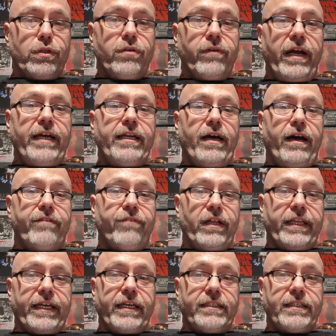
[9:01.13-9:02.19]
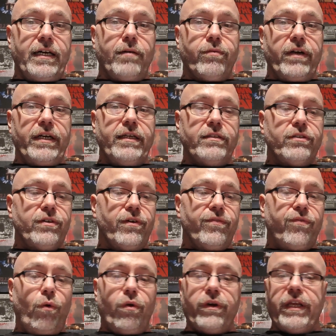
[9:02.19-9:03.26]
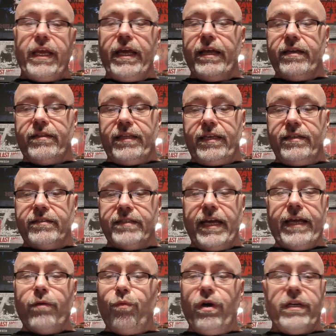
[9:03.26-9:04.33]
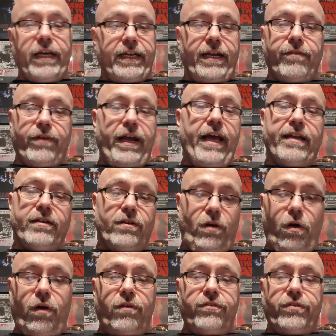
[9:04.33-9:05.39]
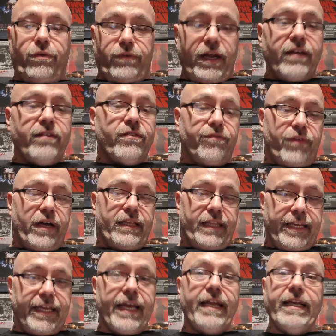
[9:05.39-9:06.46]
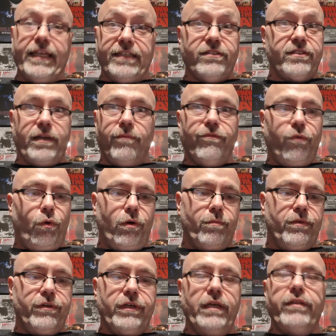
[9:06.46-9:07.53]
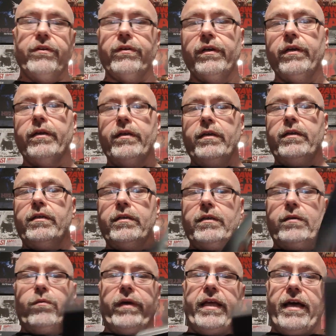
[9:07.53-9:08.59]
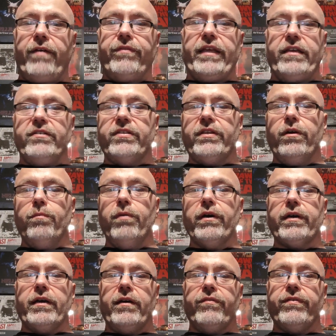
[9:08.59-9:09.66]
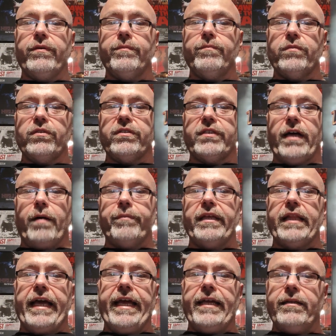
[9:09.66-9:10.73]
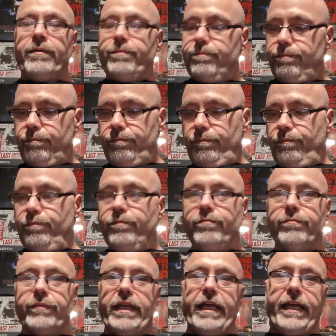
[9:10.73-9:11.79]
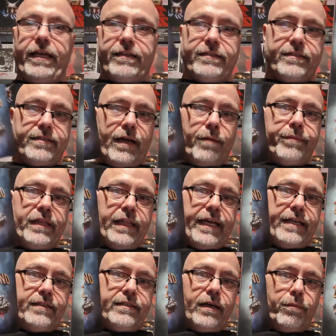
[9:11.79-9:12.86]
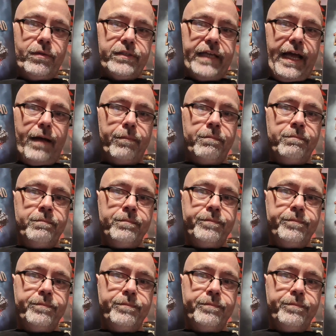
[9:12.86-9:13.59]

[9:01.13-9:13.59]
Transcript: Blu ray. Now I finally get to upgrade it to a 4K. And the second one I never had at all. So nice to finally get it in some form or another. We have the Steelbook of Zombieland and Zombieland Double Tap.